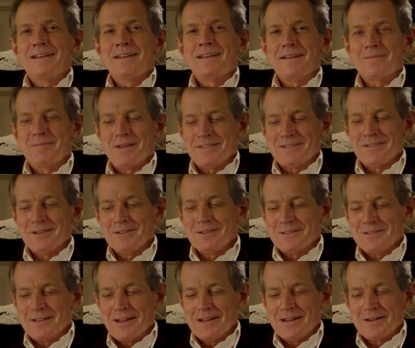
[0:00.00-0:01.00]
I must
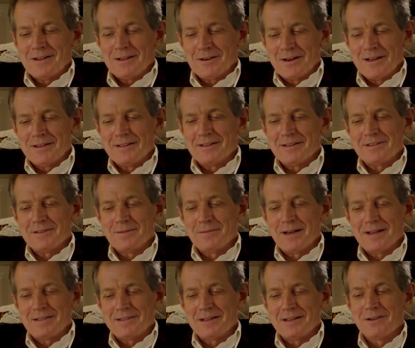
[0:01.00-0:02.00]
not take credit to
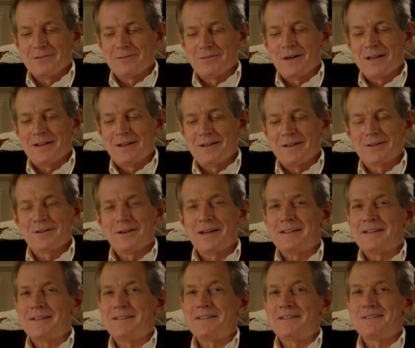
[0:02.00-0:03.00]
myself where no
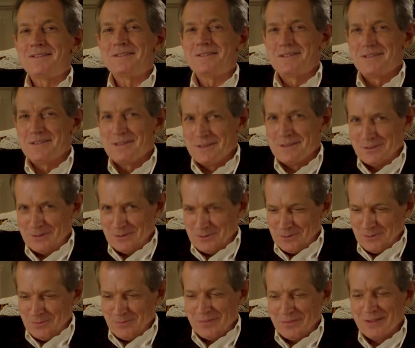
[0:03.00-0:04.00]
credit is due,
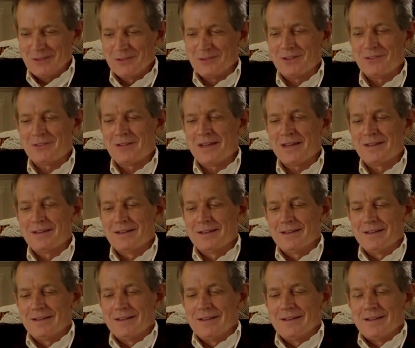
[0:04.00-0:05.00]
she said,
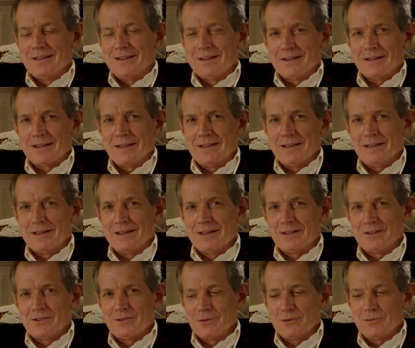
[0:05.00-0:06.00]
her clear,
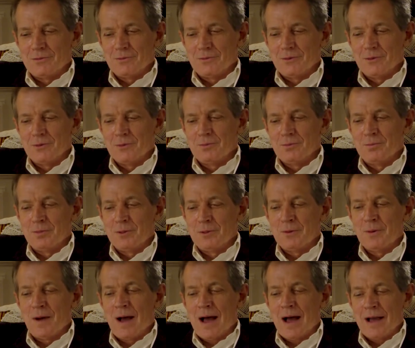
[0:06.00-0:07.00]
truthful
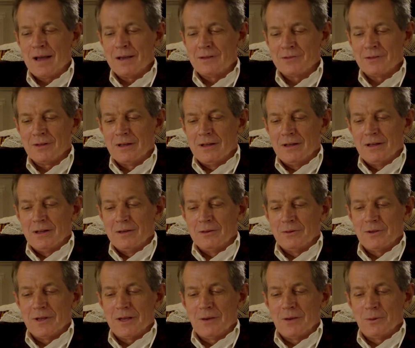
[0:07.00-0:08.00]
blue eyes
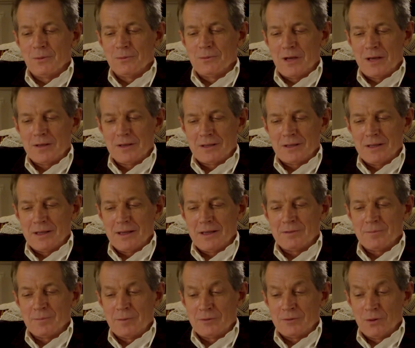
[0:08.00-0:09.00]
looking alternately
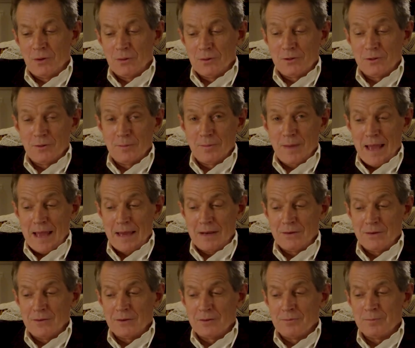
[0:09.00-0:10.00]
at Miss Halcombe
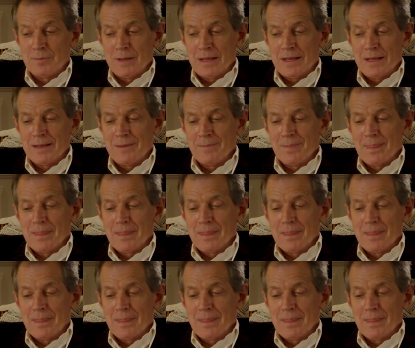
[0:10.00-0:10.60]
and at me.